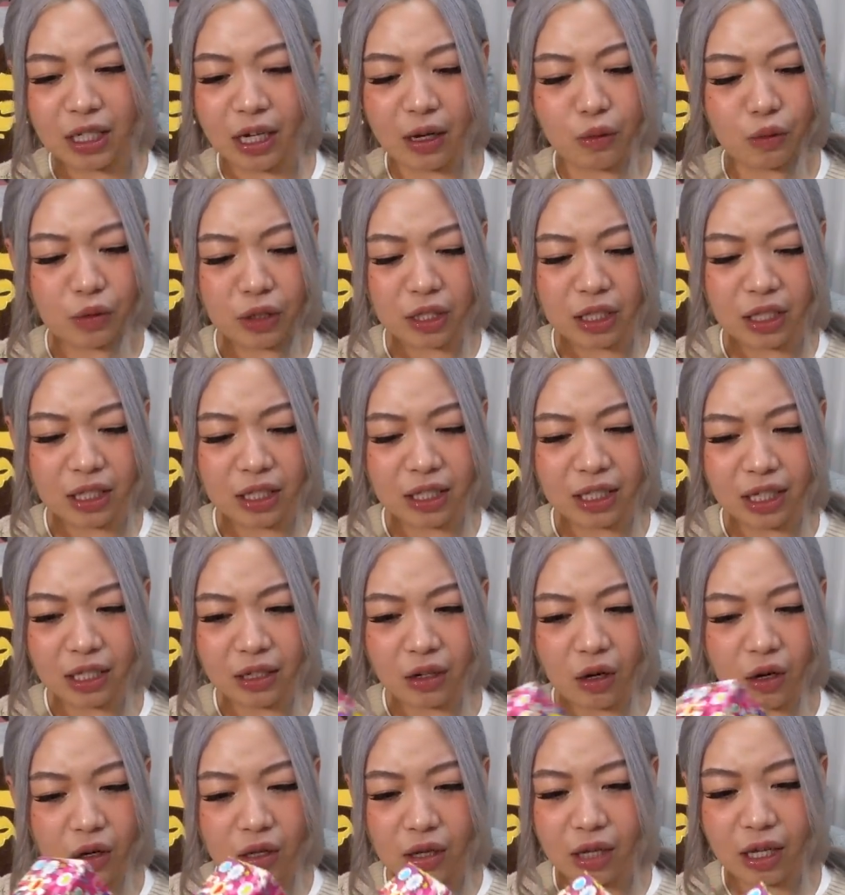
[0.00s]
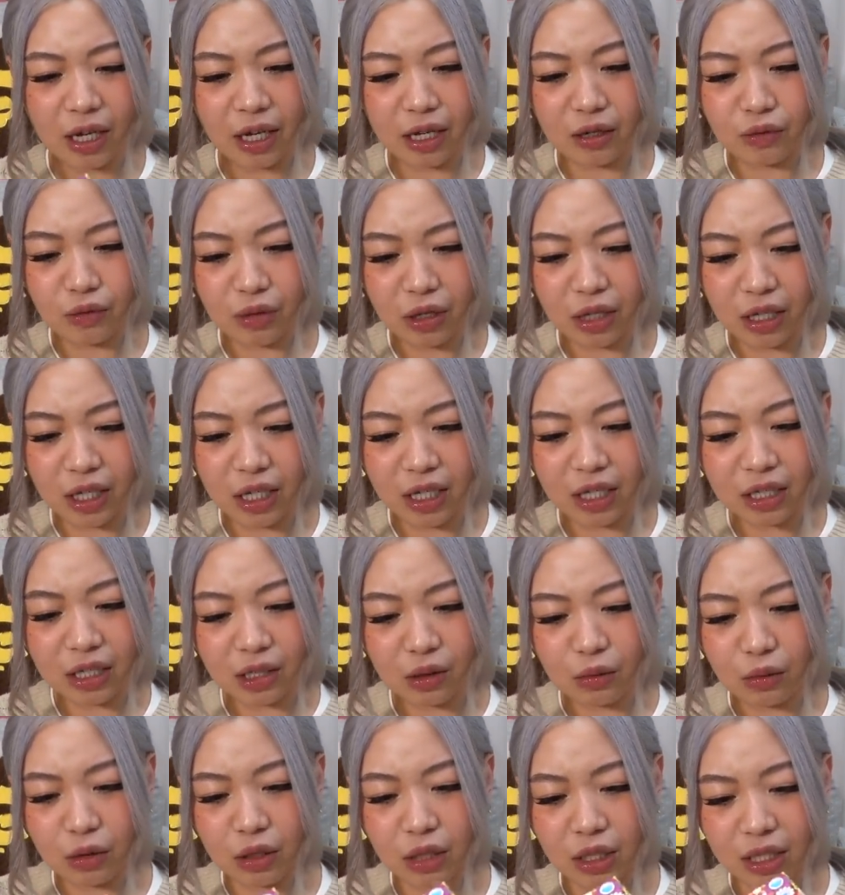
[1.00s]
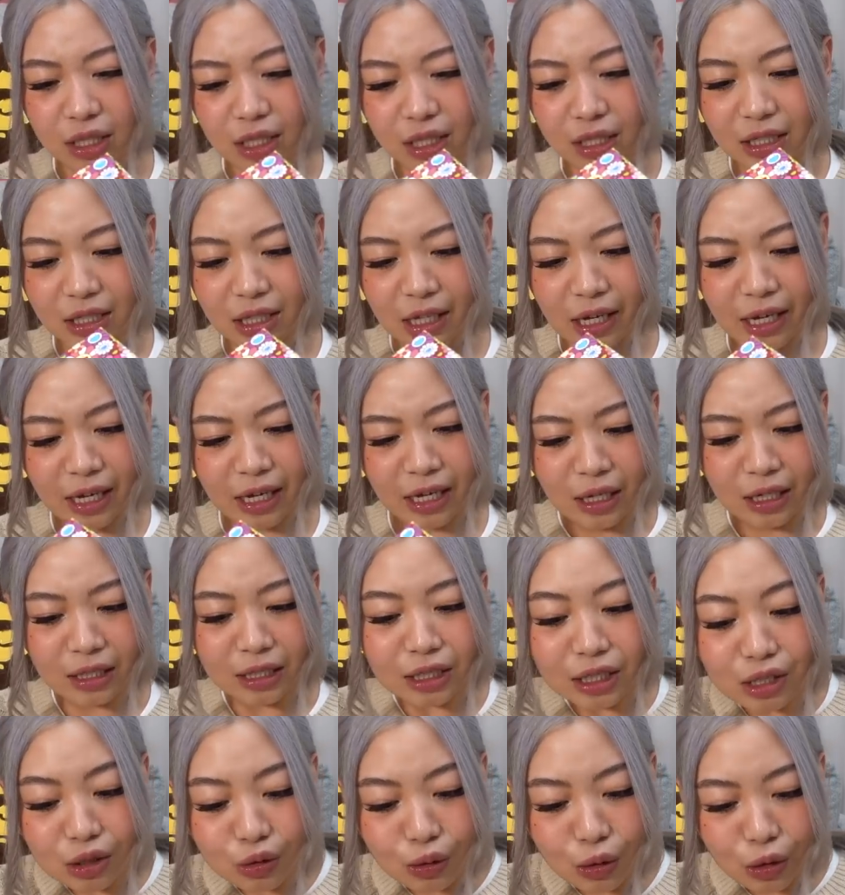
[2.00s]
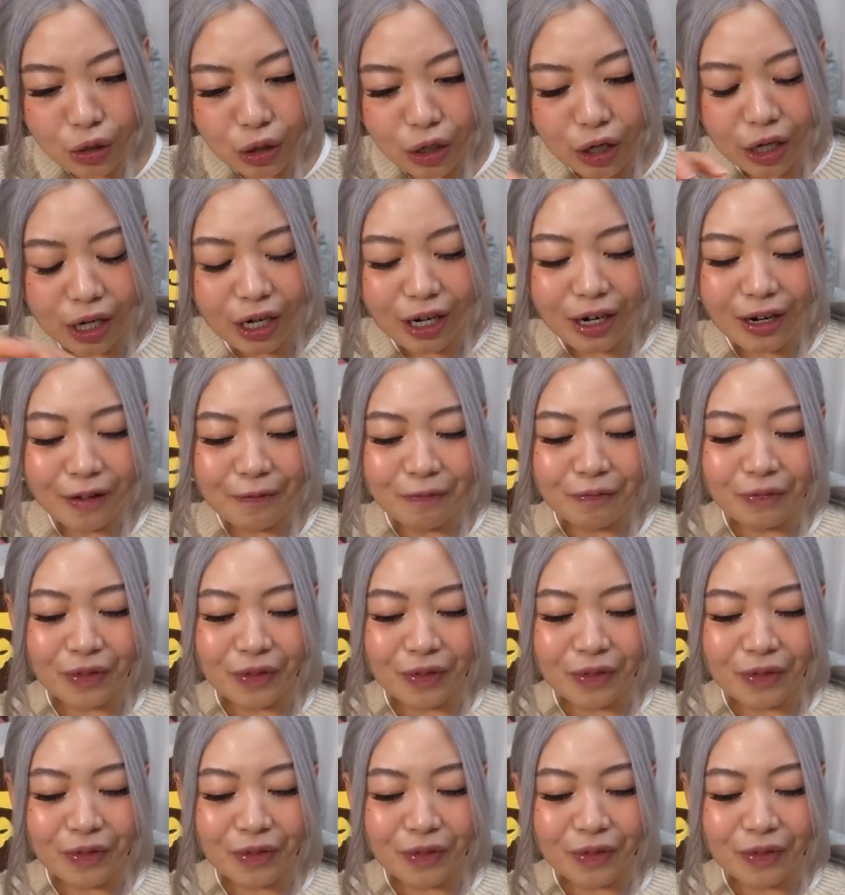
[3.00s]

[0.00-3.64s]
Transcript: Like, was this an online release or was this like in store?